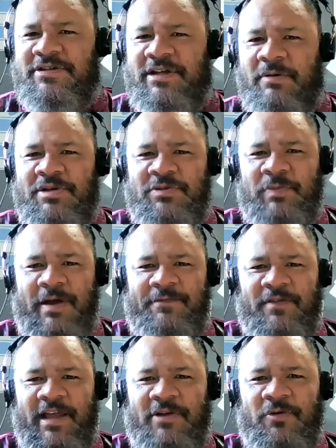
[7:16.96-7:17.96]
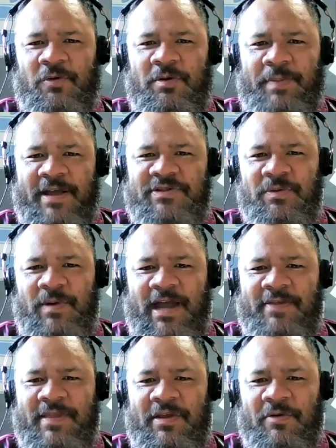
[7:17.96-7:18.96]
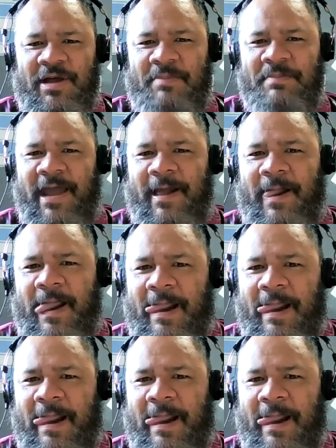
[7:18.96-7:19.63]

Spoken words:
you, so we'll just wait for that call to bounce away and then you'll come back.